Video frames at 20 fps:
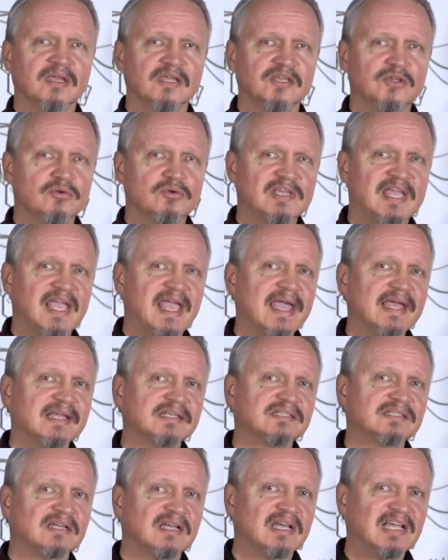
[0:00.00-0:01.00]
You
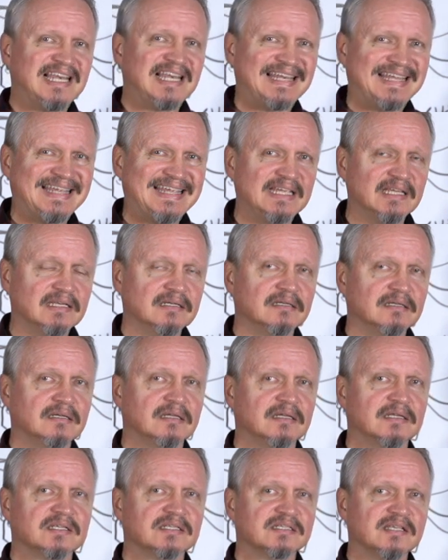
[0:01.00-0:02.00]
can't clean
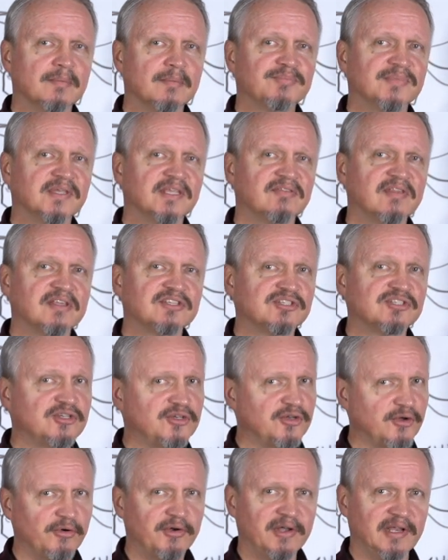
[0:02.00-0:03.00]
something that's
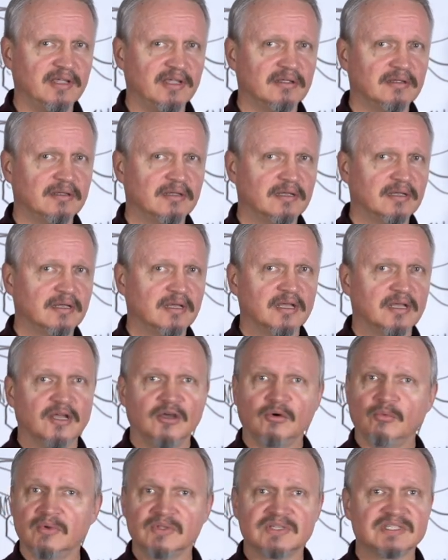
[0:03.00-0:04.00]
dirty
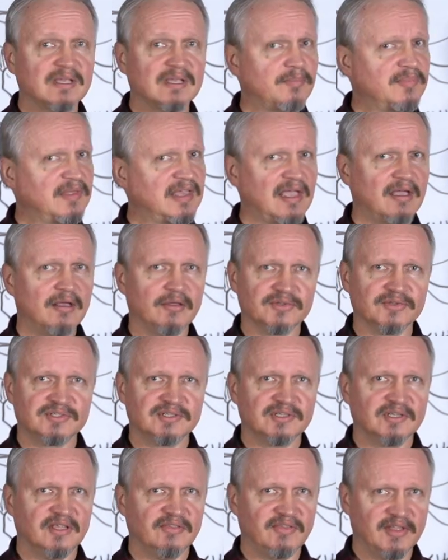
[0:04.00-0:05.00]
with something
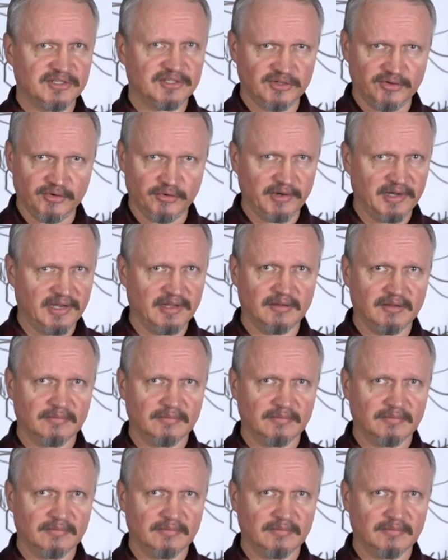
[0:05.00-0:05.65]
else that's dirty.